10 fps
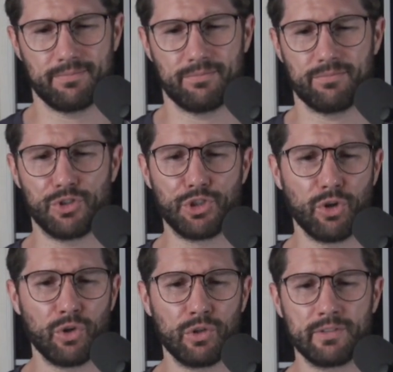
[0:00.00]

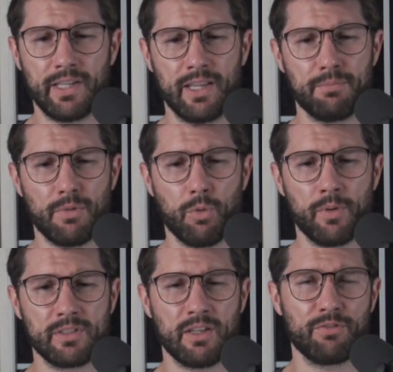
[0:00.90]
dull, dead
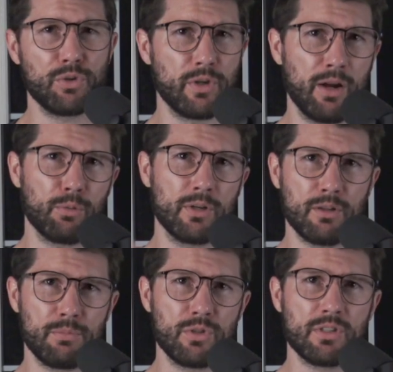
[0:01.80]
moments. If you got rid of the
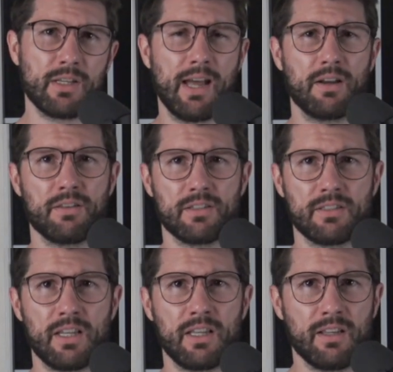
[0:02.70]
music out of the
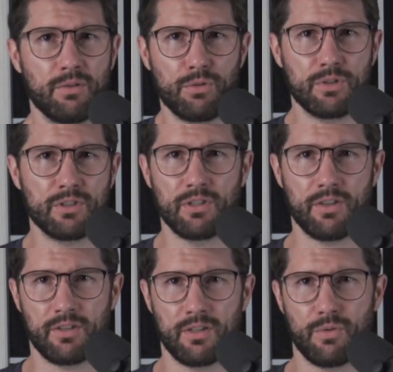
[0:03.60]
scene, there was
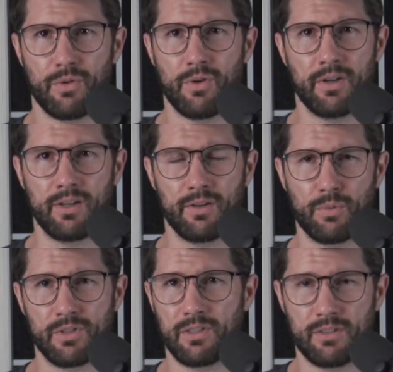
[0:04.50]
nothing going on, and there
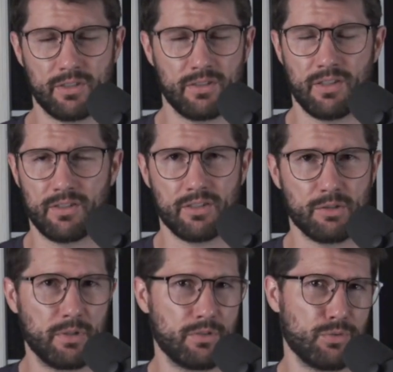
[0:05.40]
wasn't nothing
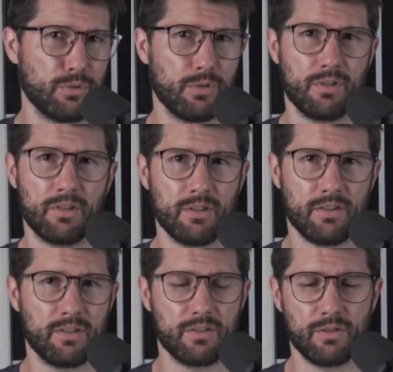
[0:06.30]
suspenseful or
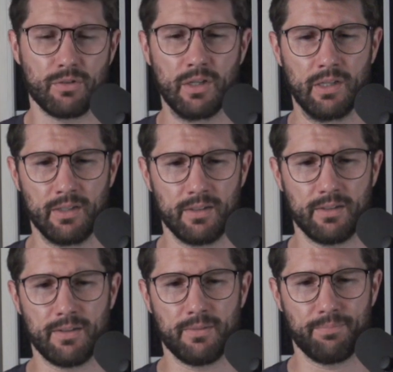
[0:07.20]
nothing. So
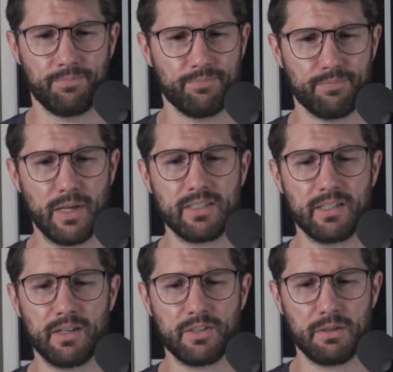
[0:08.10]
pacing and
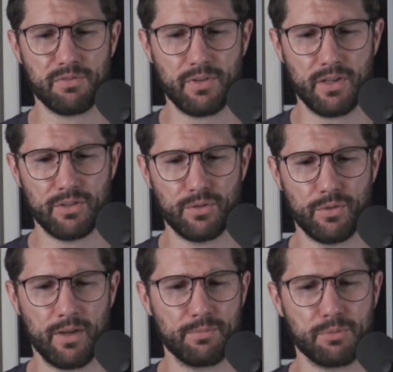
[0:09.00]
entertainment value,
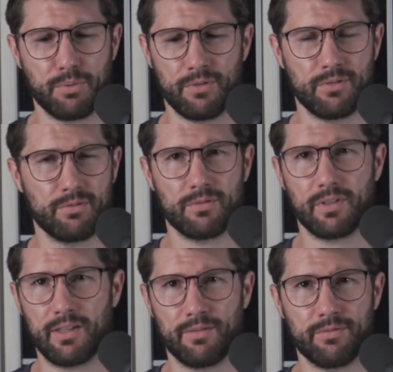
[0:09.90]
I'm just putting
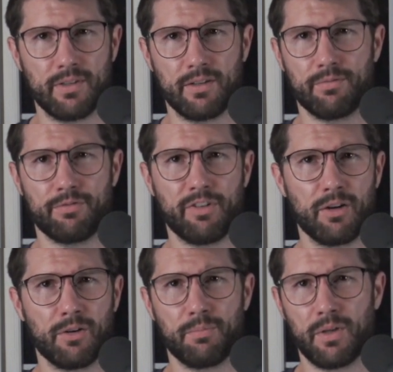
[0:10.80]
kind of at a
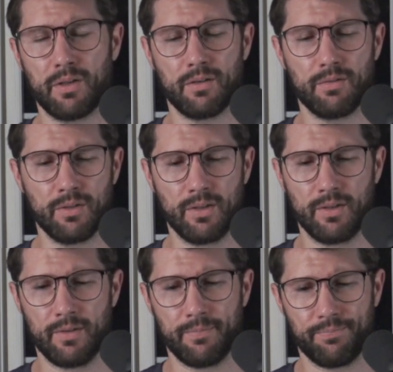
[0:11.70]
fair mid
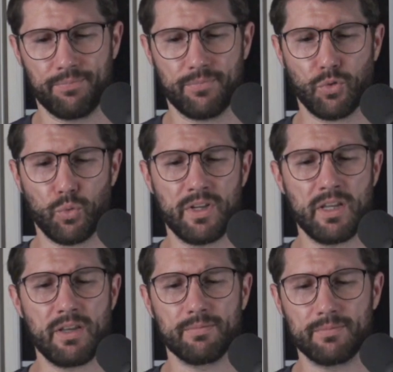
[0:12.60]

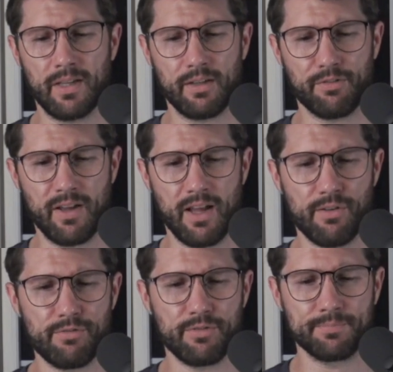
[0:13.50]
3 out of 5.